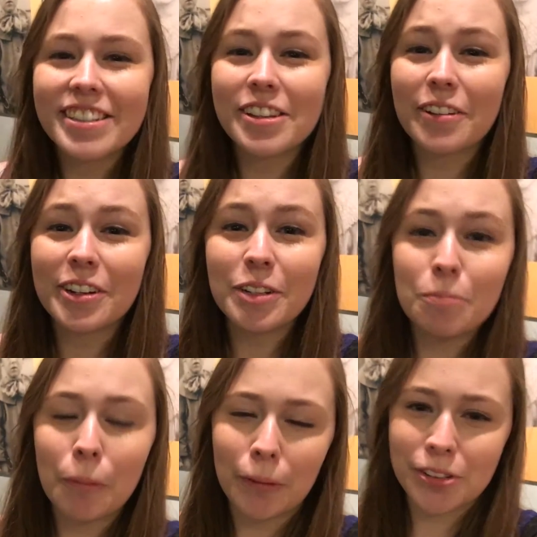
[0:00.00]
So a good
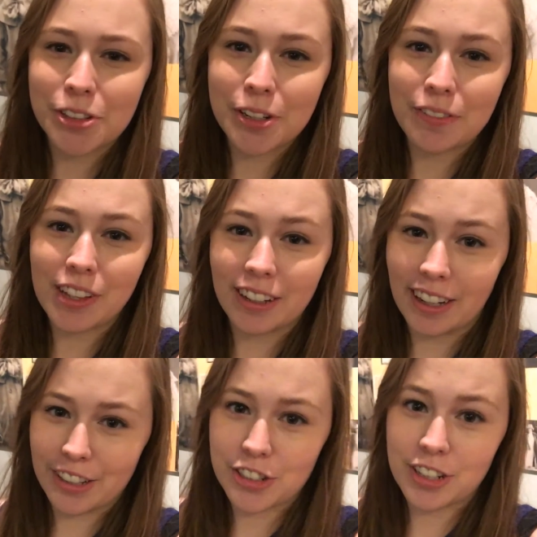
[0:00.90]
portion of the
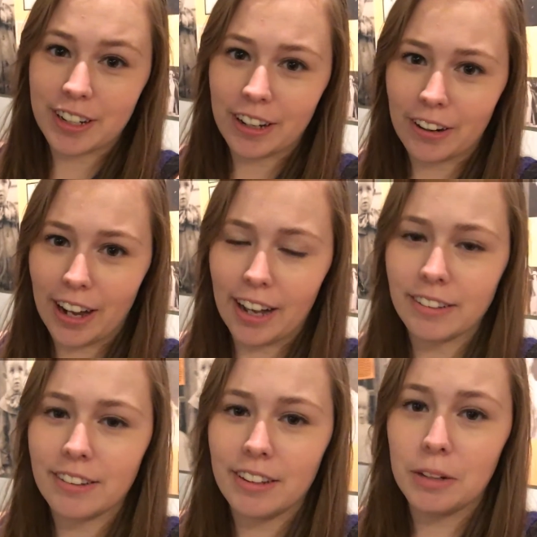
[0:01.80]
collection here
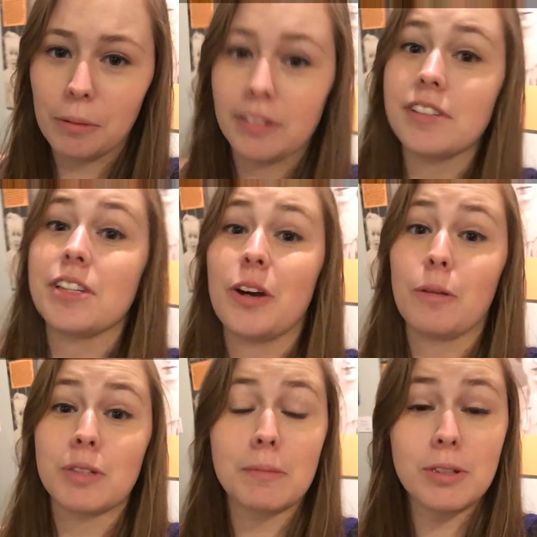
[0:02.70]
at the Walt Disney
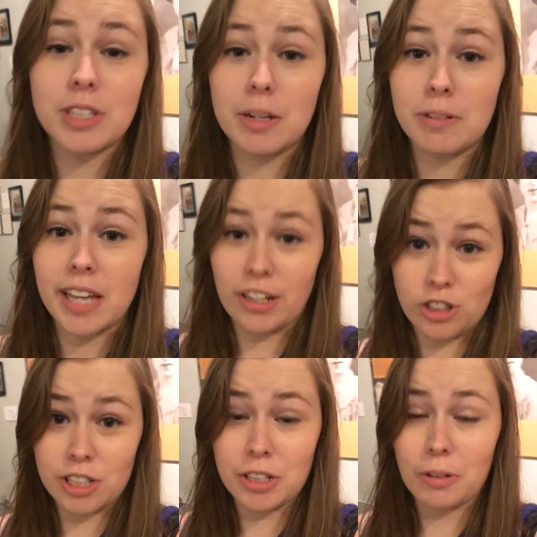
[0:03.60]
Hometown Museum was
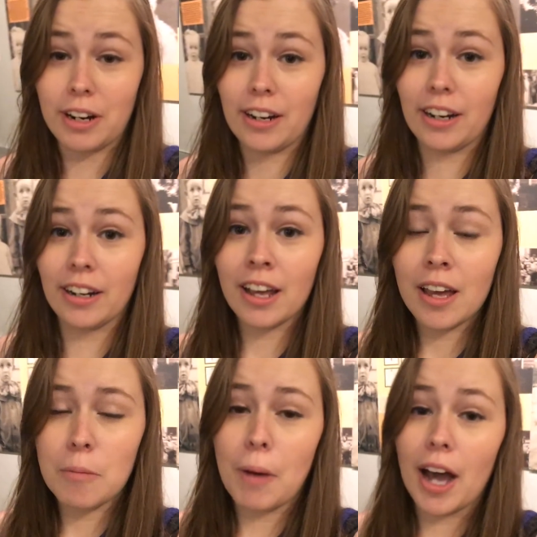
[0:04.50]
actually donated
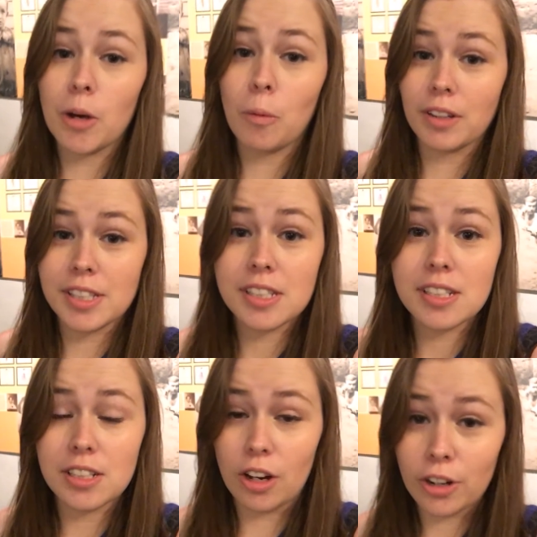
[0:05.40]
by Walt's
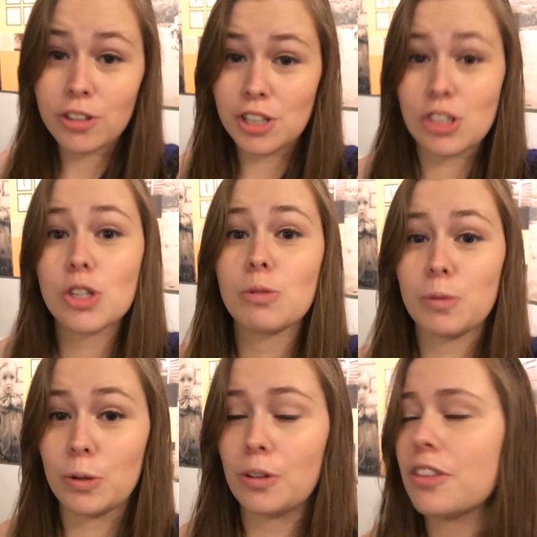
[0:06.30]
younger sister,
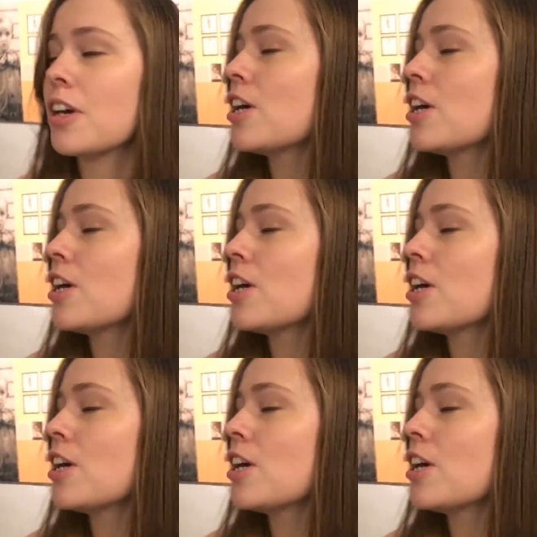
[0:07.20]
Ruth.